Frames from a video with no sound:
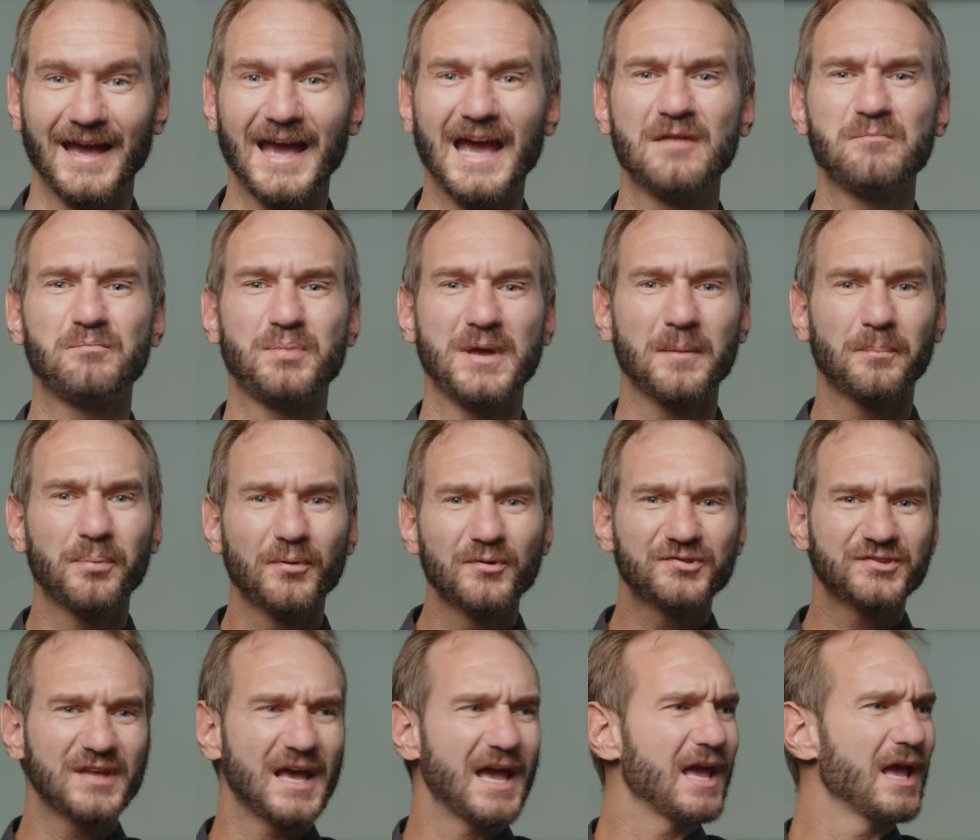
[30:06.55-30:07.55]
And people
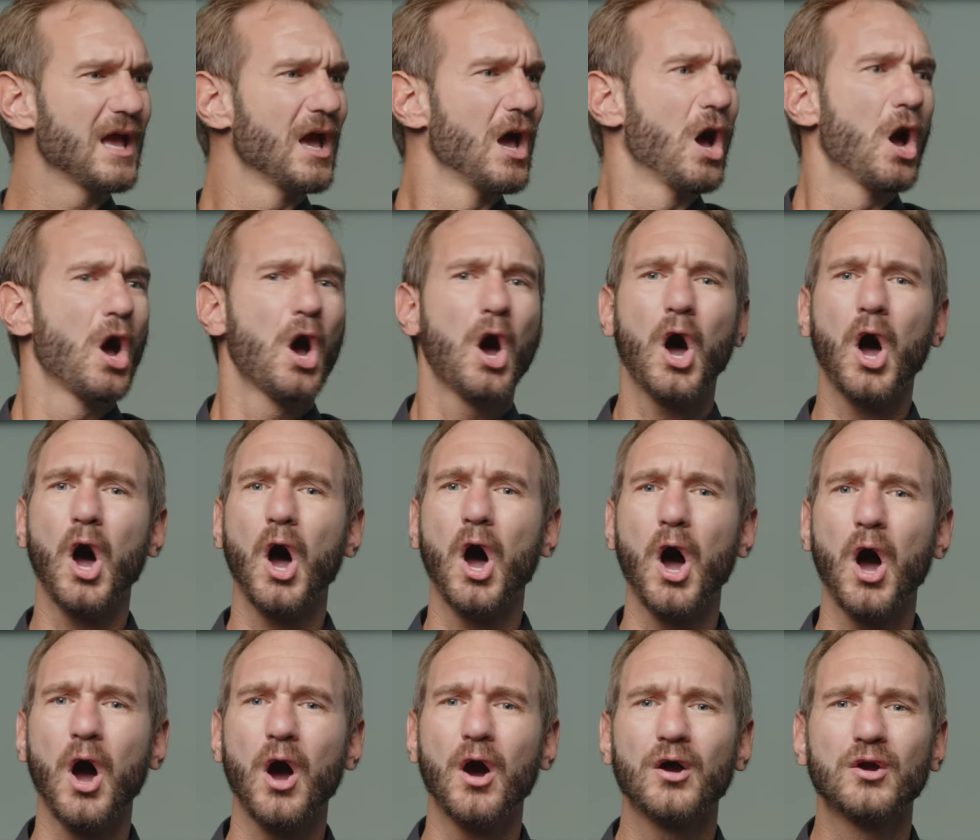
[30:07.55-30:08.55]
say,
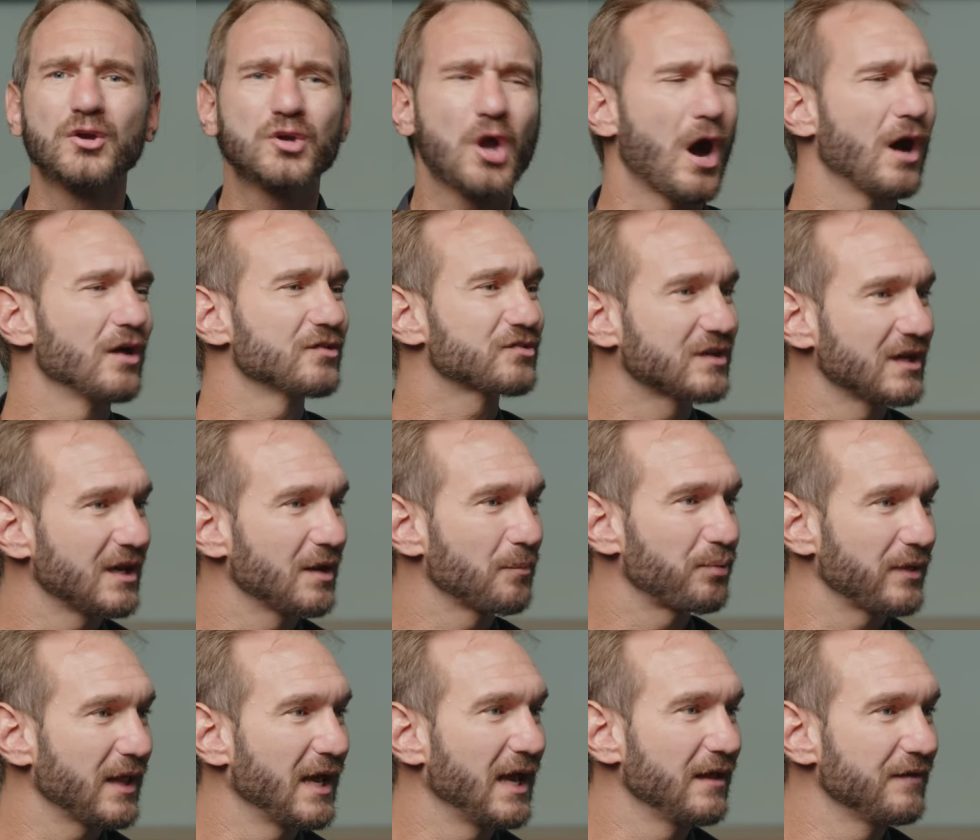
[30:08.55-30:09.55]
Oh, God's got a
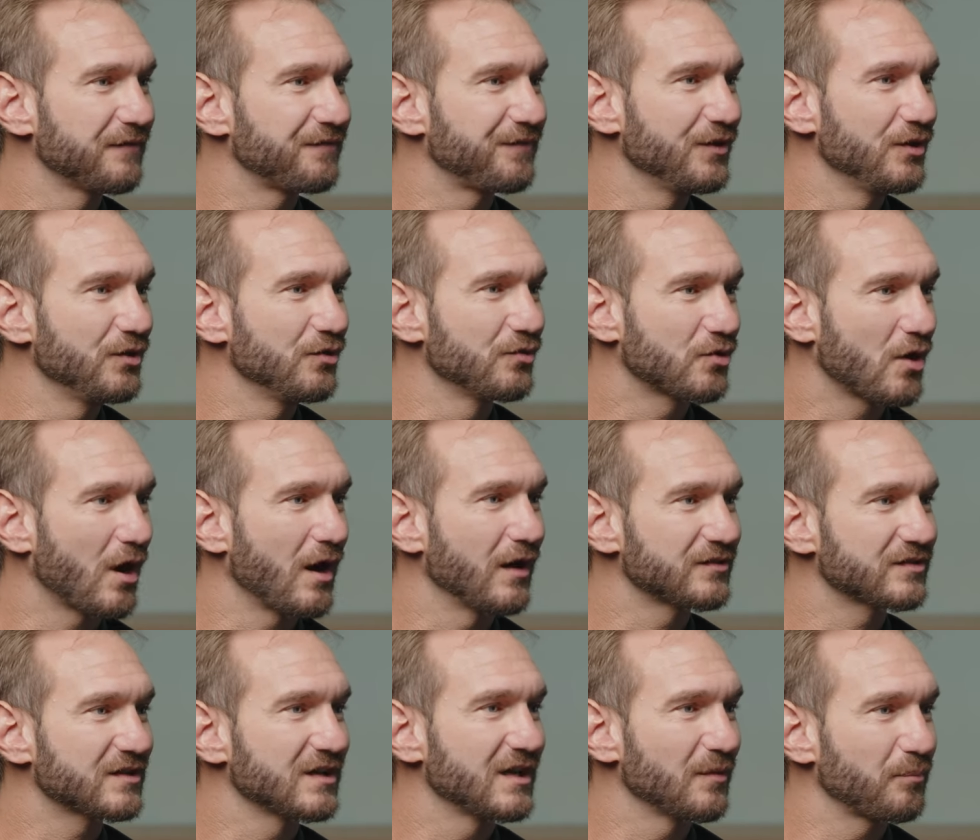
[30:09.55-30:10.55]
plan for you.
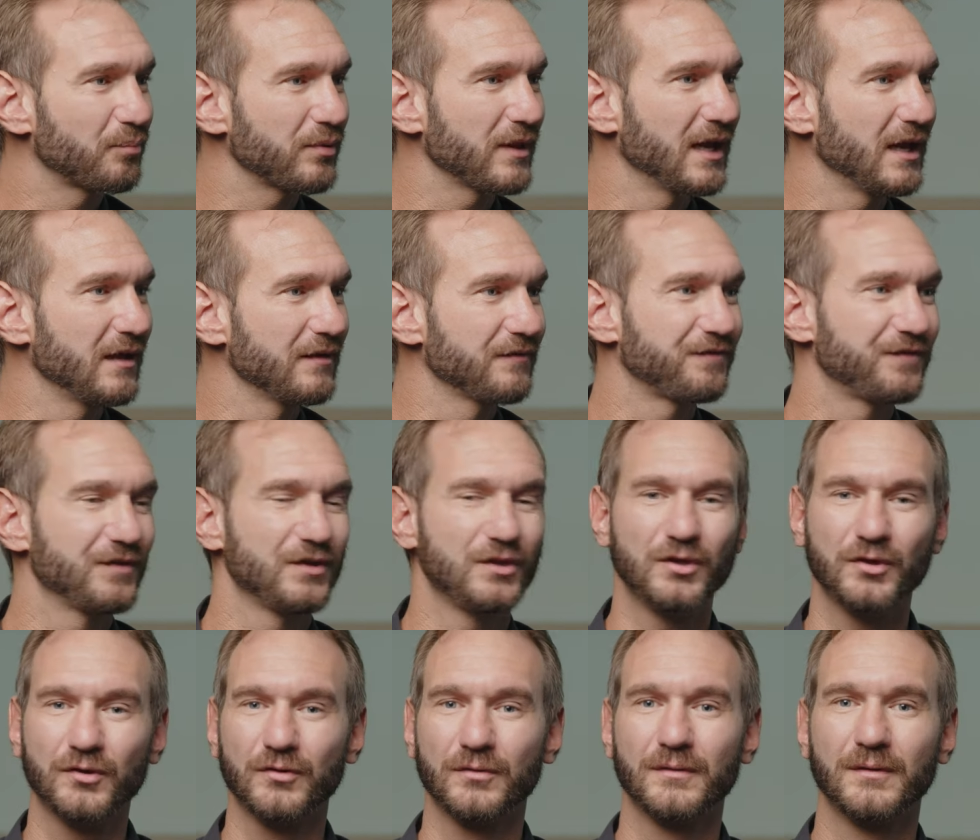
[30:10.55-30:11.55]
God's got a plan for
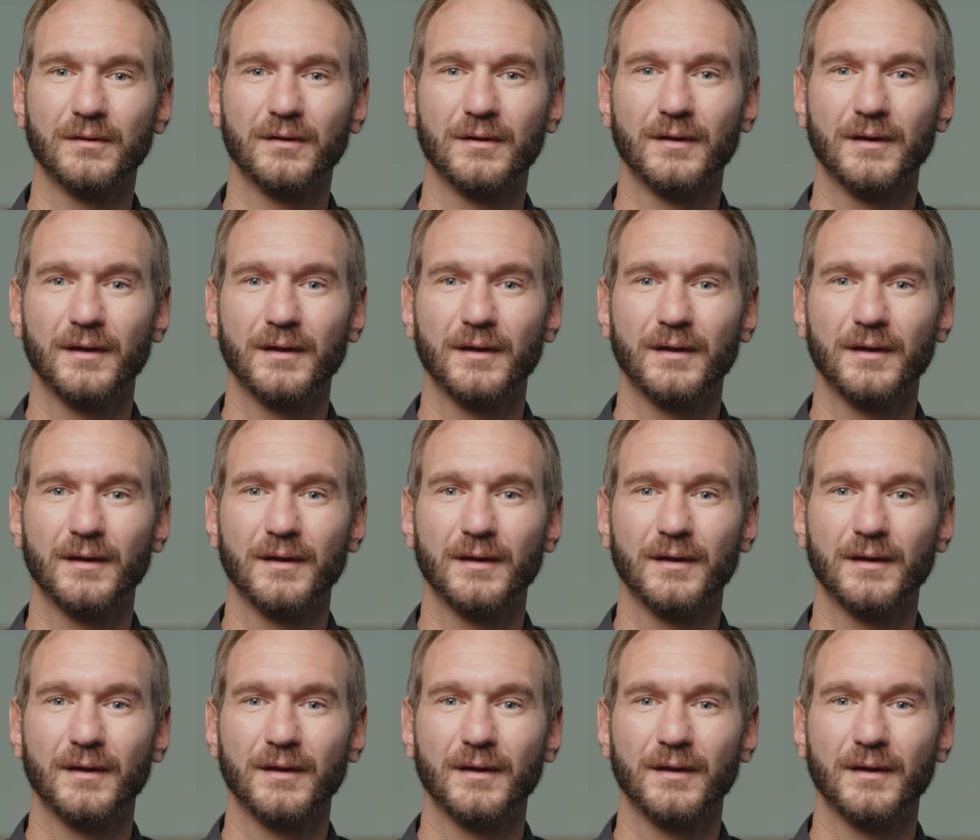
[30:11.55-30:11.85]
you.